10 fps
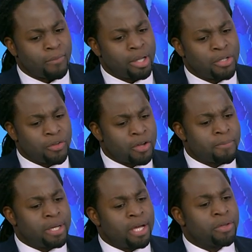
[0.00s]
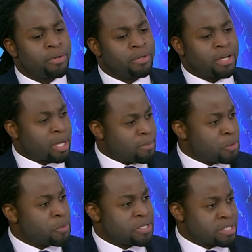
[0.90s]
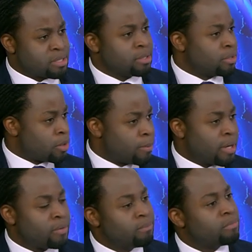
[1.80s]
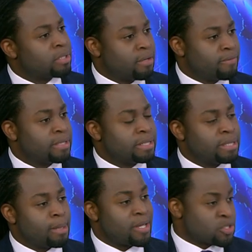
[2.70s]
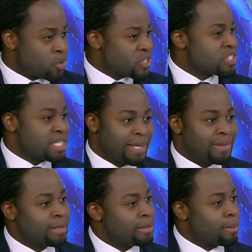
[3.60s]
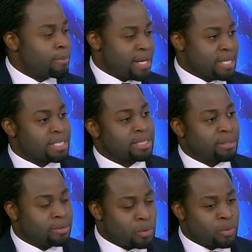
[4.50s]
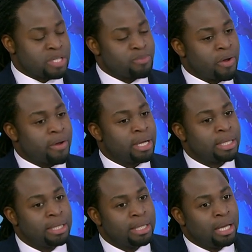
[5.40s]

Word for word: you know, there have been other documentaries, you know, about the conflict in Donbass or just in the Donbass in, mm-hmm. during this period.